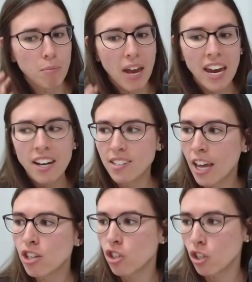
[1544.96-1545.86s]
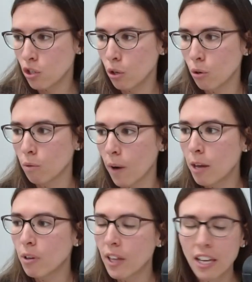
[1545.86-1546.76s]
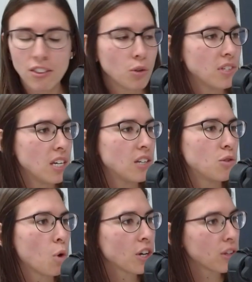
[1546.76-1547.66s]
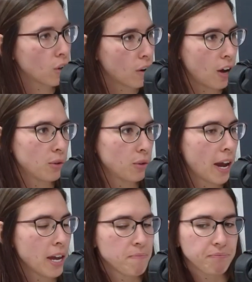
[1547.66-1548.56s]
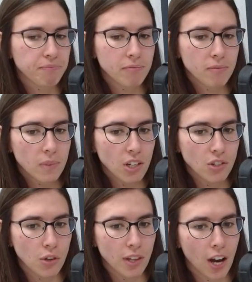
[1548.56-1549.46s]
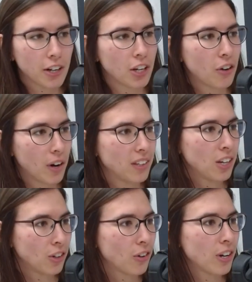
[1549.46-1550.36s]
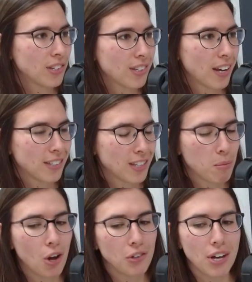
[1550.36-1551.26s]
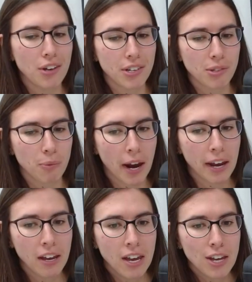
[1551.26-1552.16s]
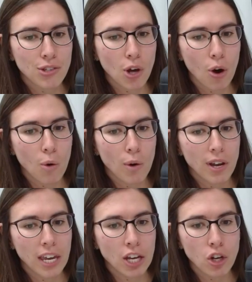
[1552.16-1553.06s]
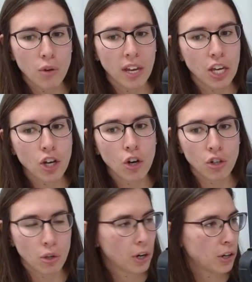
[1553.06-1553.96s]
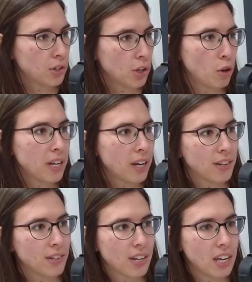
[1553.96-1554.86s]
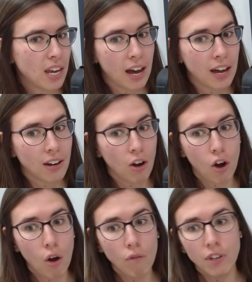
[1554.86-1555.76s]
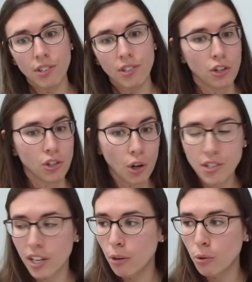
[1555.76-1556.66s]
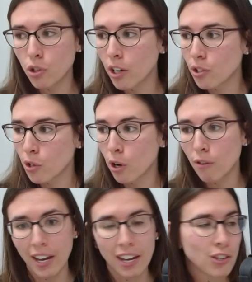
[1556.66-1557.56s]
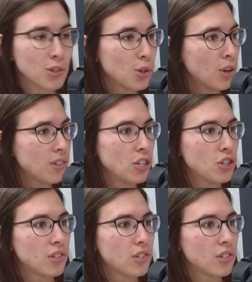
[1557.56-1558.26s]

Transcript: paid attention to, right? Plant those seeds, work the ground, right? So that God can grant the increase, as St. Paul tells us, right? Yeah. So he knew that he couldn't do it on his own because he had all of these adults that he was trying to serve and the students.